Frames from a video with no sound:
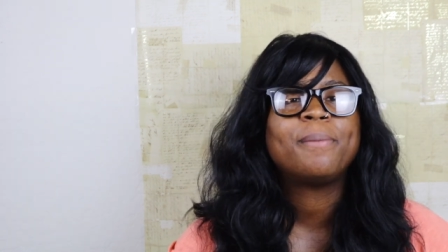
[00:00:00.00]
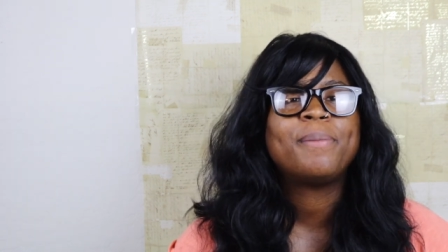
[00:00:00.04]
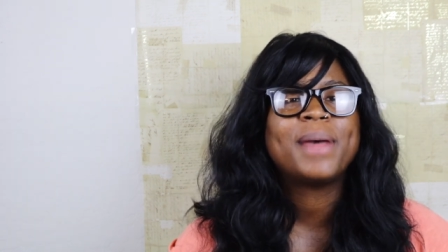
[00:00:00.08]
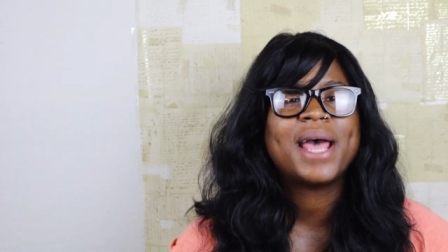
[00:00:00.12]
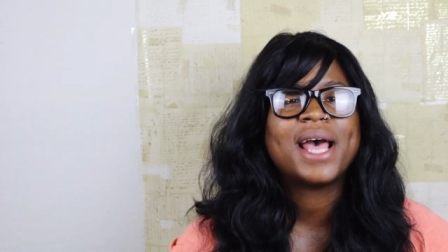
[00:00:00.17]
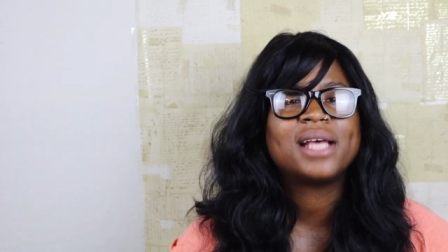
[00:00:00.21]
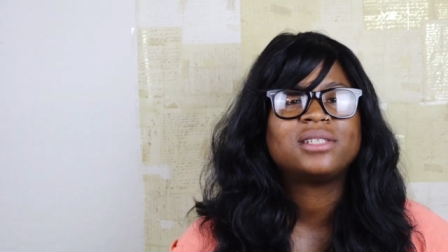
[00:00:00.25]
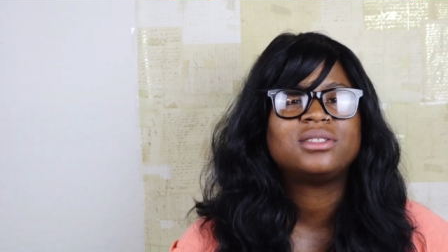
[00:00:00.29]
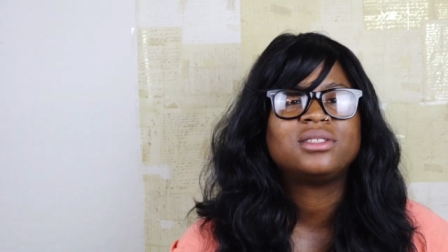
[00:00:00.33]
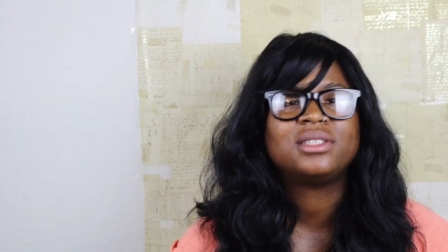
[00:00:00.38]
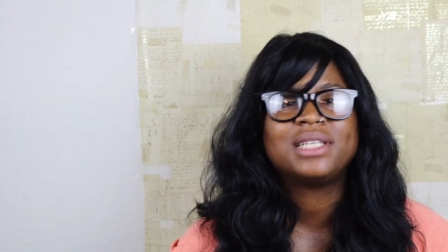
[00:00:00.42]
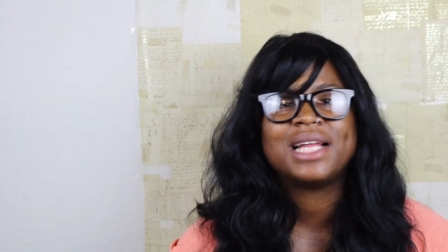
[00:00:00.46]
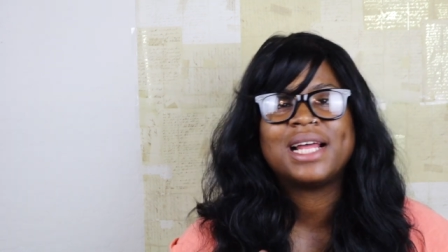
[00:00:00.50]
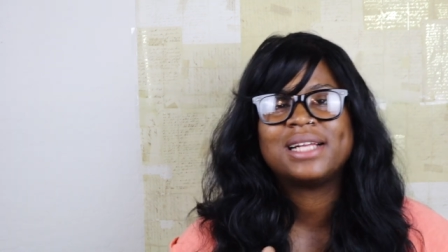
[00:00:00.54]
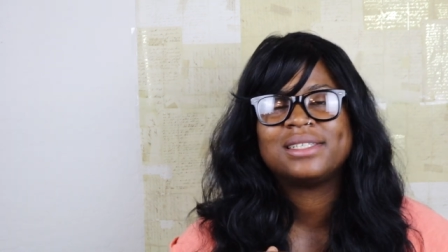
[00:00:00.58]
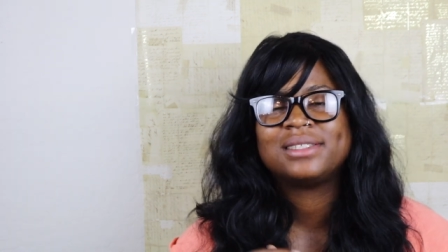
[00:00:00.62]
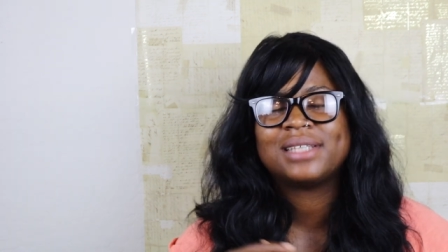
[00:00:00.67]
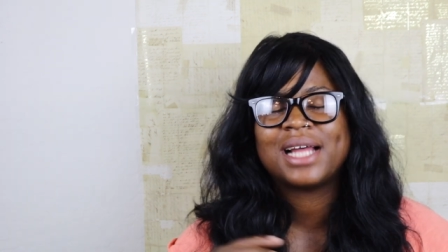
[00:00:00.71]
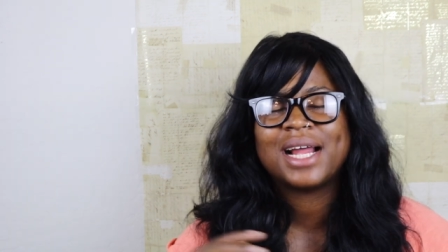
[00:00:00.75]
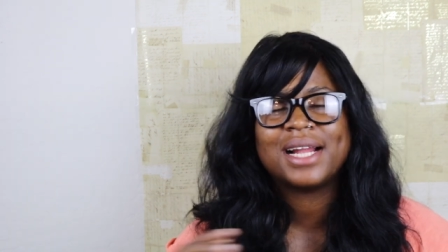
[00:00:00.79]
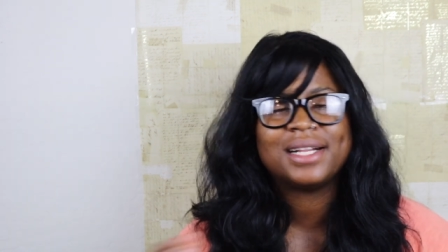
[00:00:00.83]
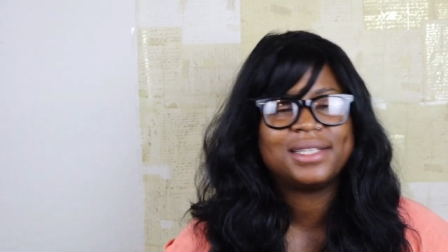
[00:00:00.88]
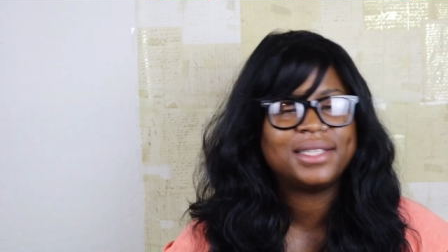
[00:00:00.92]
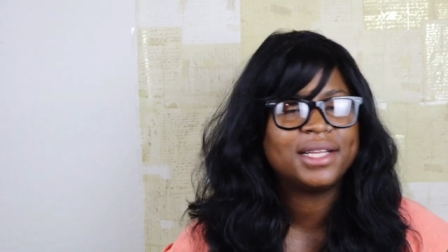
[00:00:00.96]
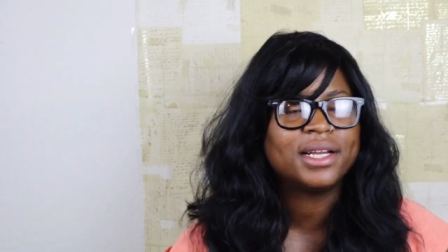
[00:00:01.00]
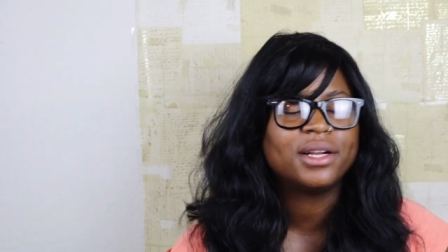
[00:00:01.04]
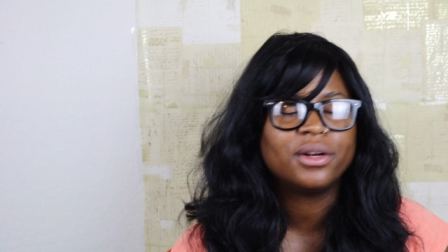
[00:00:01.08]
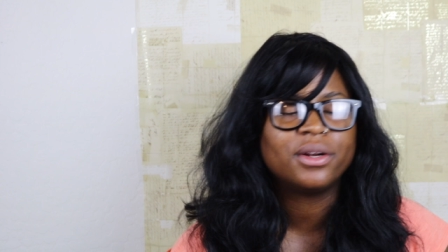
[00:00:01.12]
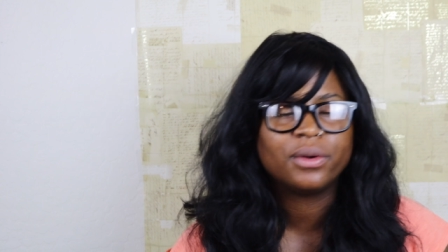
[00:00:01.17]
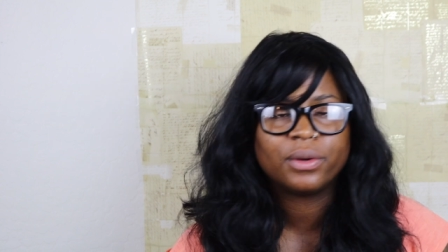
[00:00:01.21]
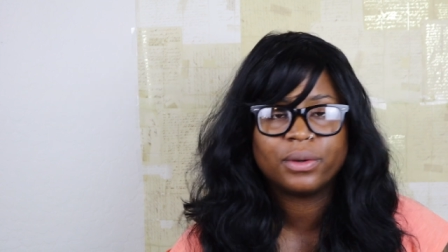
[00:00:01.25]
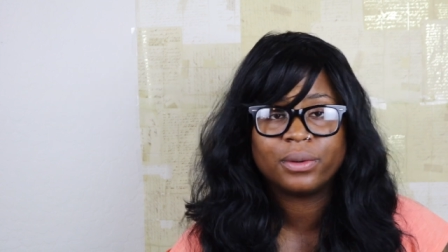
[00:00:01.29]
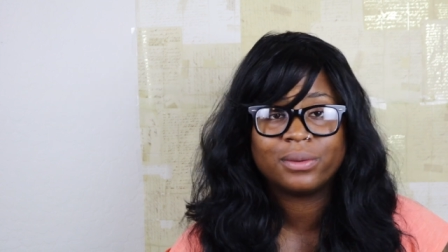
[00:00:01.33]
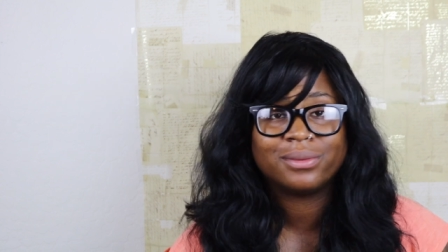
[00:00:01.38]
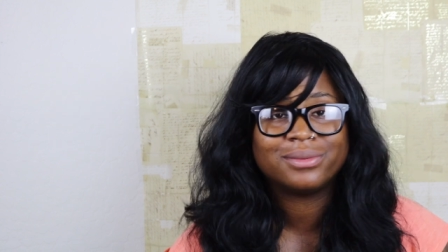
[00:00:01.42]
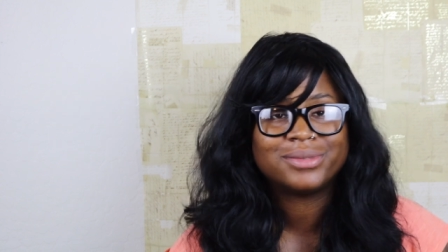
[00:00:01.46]
a pastor that's
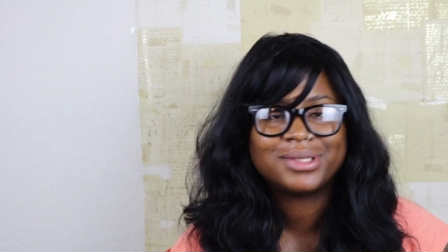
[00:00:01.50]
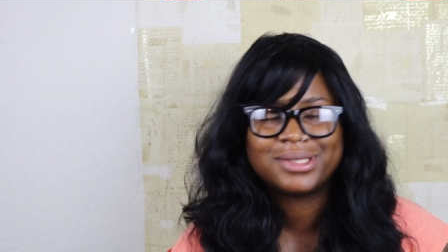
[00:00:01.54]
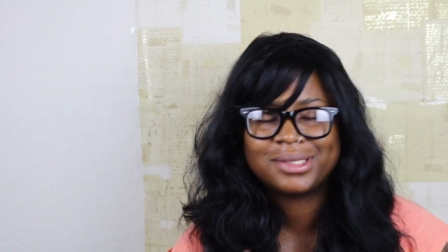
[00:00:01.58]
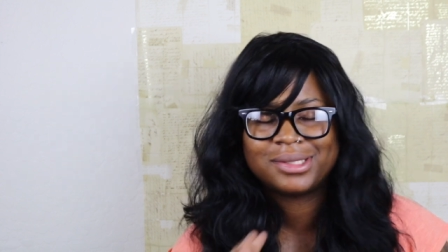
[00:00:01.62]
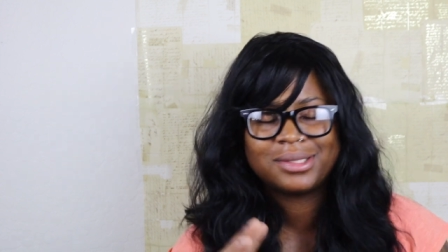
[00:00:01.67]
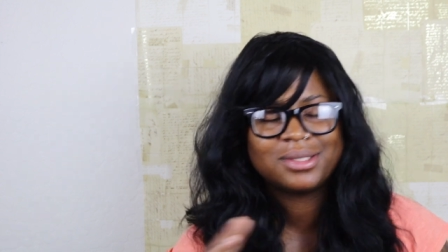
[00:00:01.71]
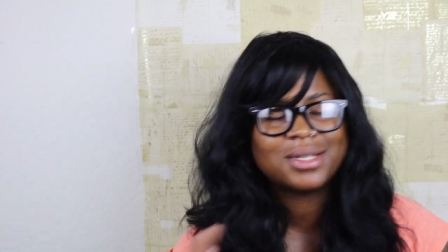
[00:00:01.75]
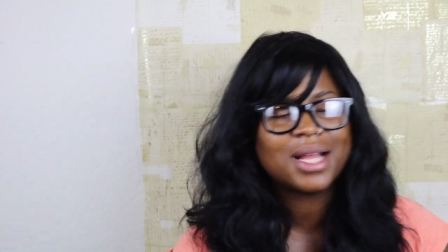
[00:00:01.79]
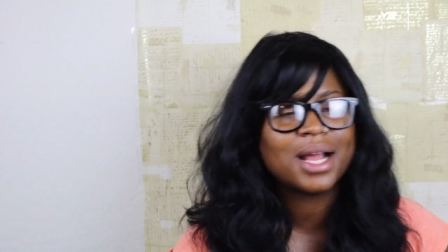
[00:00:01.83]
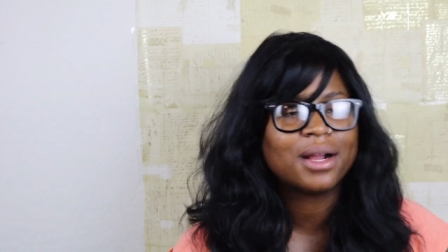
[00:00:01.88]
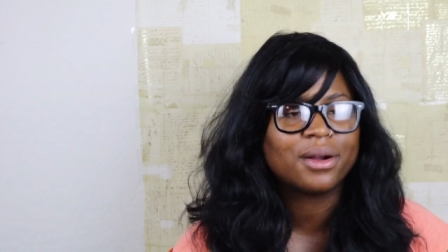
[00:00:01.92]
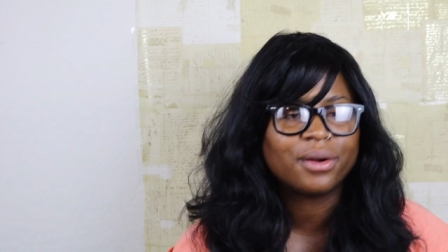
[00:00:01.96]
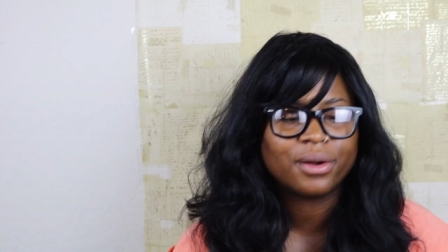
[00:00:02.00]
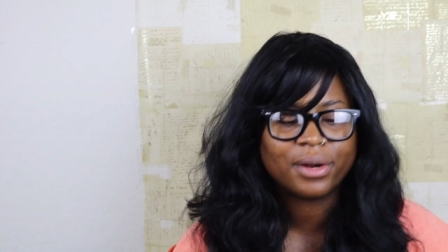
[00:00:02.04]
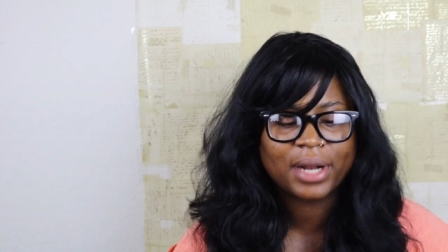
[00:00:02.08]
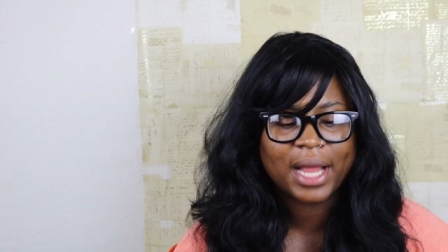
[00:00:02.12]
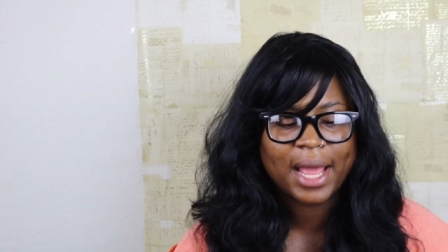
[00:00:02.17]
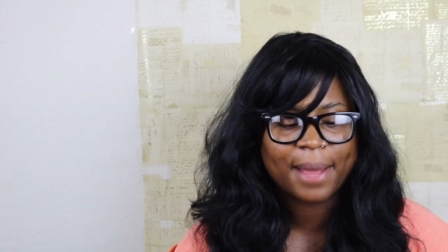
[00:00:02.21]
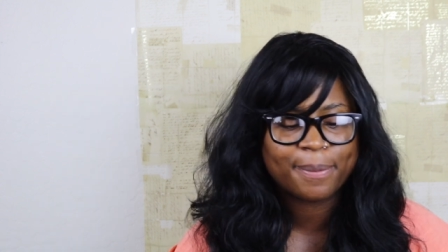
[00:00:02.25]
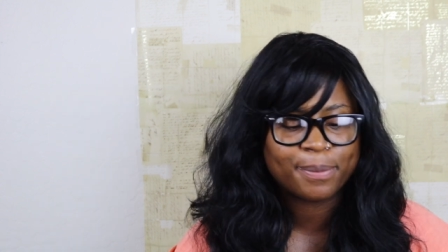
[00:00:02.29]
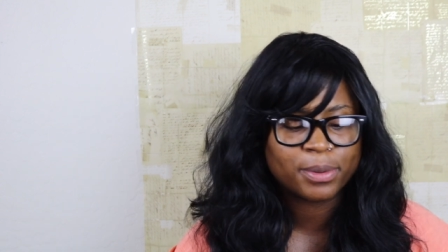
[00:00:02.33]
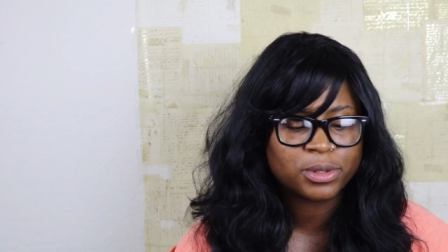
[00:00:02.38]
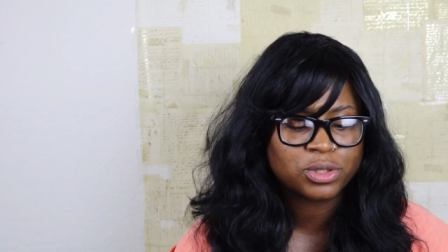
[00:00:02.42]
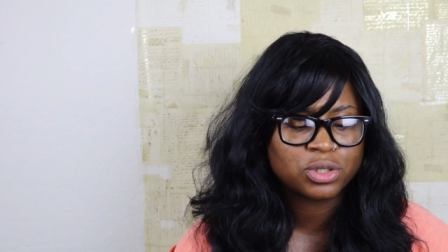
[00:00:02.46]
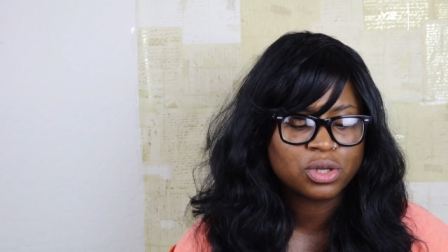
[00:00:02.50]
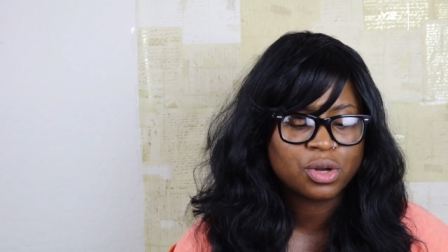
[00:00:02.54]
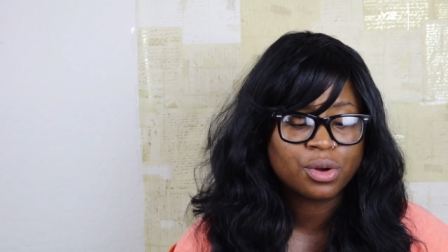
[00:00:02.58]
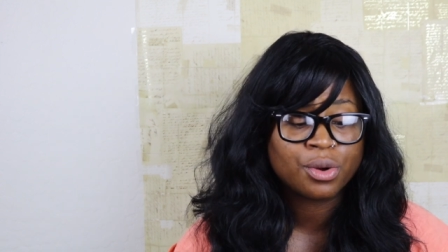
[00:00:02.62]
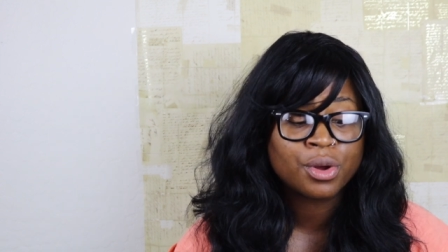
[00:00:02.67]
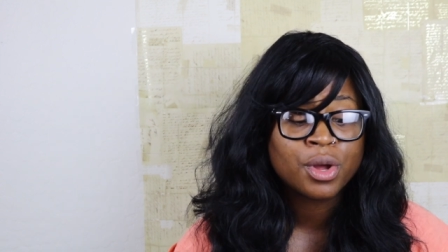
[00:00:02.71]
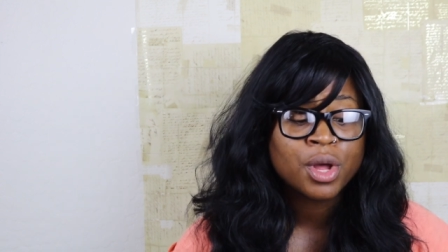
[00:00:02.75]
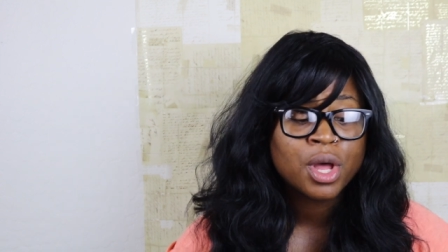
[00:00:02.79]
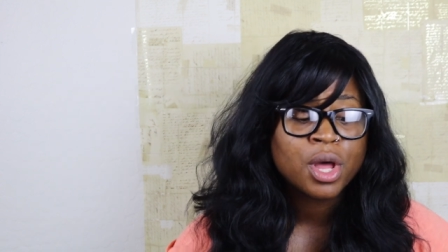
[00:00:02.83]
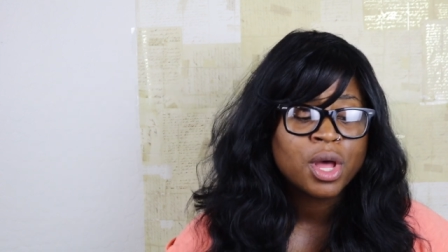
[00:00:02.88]
identical. It's not going to happen. So